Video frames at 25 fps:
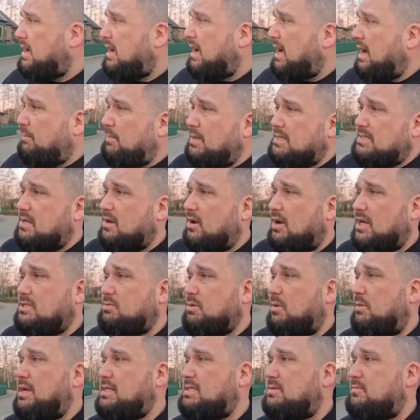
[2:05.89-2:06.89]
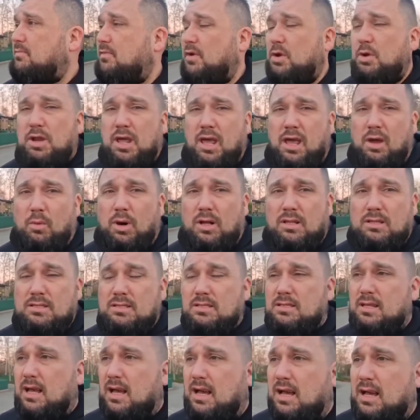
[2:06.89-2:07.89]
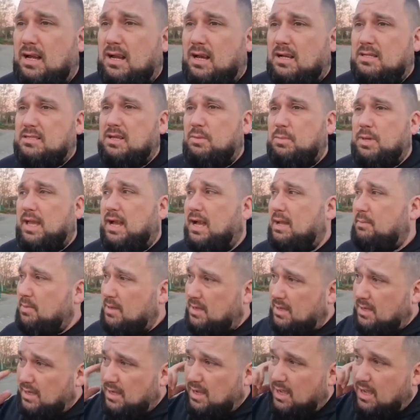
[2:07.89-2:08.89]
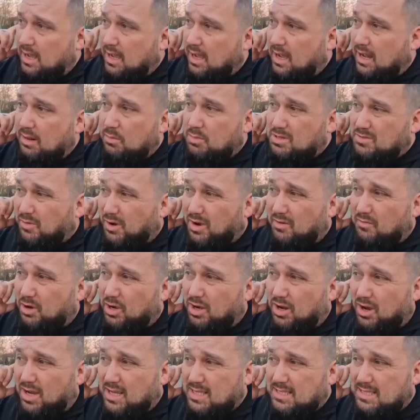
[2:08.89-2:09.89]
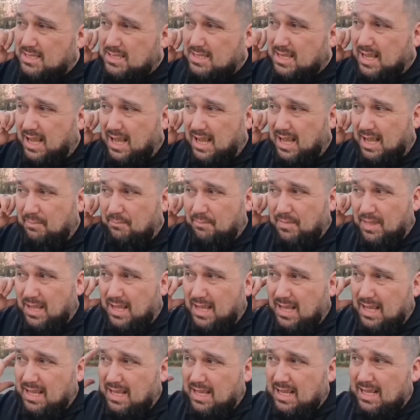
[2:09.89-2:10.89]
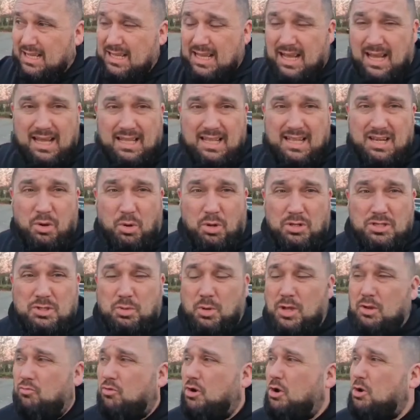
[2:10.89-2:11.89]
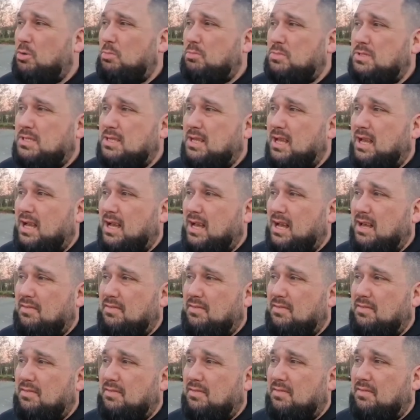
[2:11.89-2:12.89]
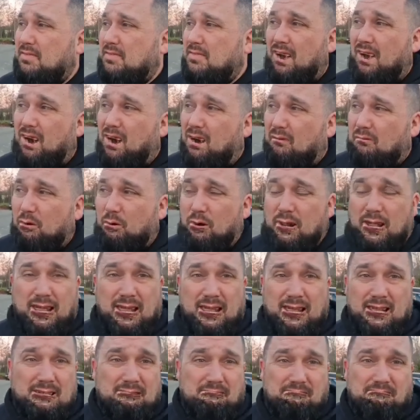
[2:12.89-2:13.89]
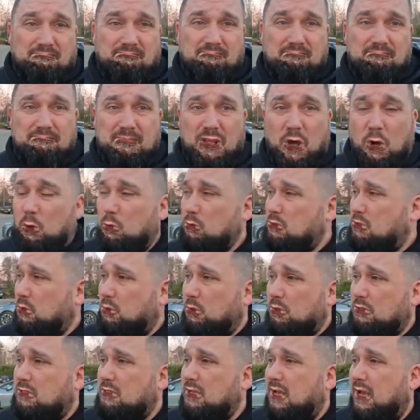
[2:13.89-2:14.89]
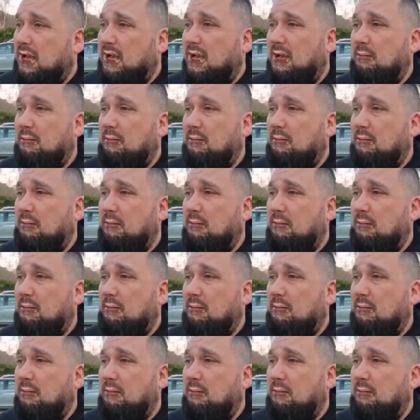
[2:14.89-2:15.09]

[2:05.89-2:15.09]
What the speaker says: It's a nice one. We had some food here once last time we came, and it was very, very nice. They do ensuite rooms, things here, carvery, all sorts.